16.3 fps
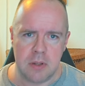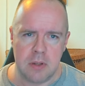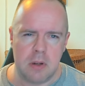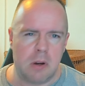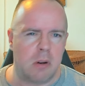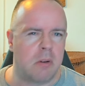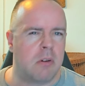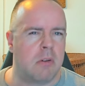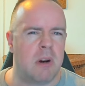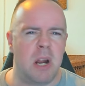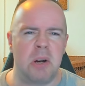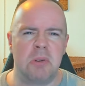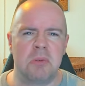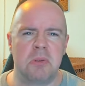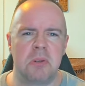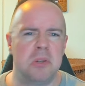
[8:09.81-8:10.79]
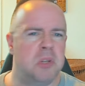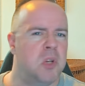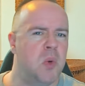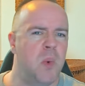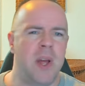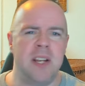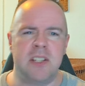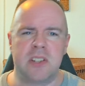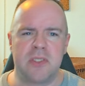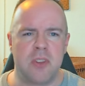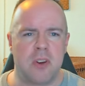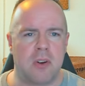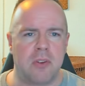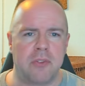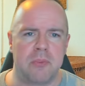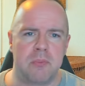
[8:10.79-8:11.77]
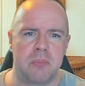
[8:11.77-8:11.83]
or around New Age
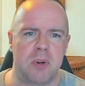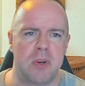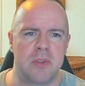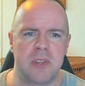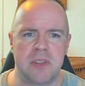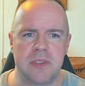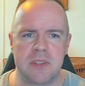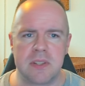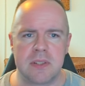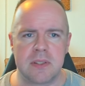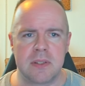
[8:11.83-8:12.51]
thoughts and processes?